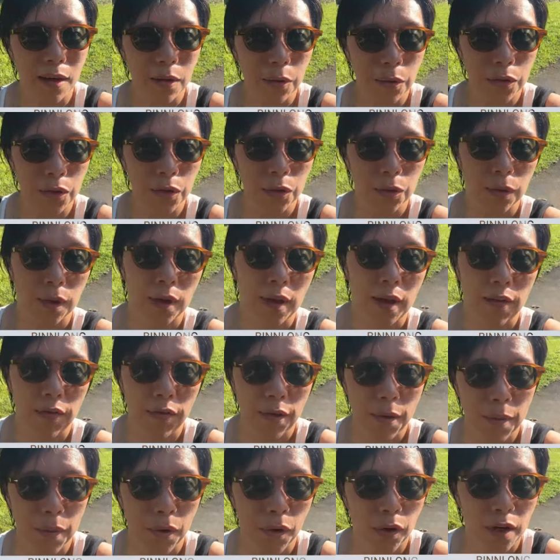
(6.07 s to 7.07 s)
I will do
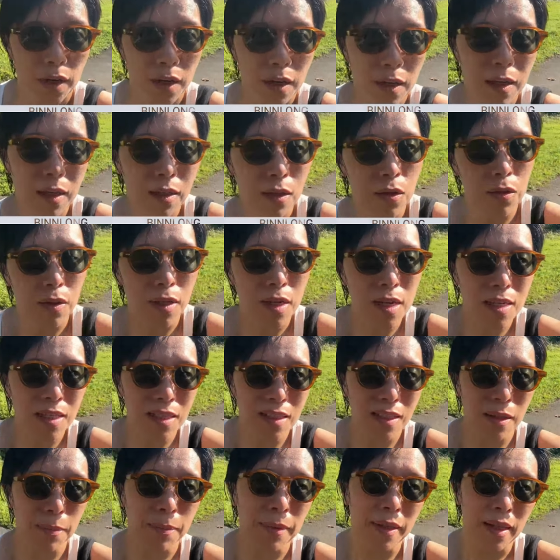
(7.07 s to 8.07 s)
every morning. Today is a
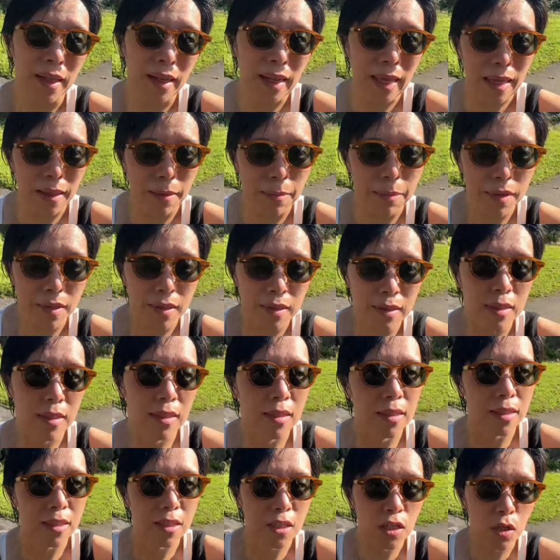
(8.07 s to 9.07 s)
little bit late because
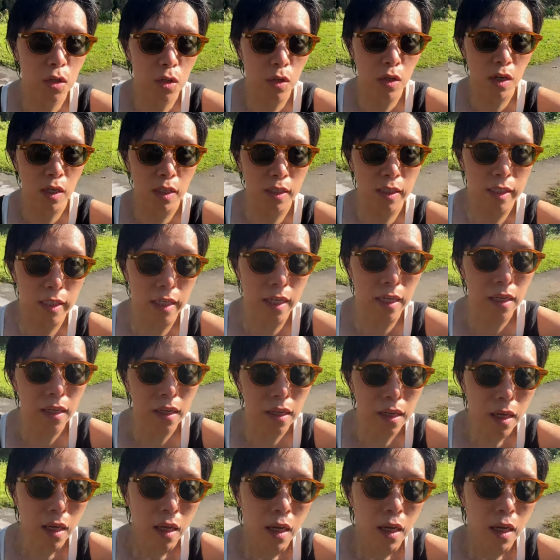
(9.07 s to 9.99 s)
it's a school holiday.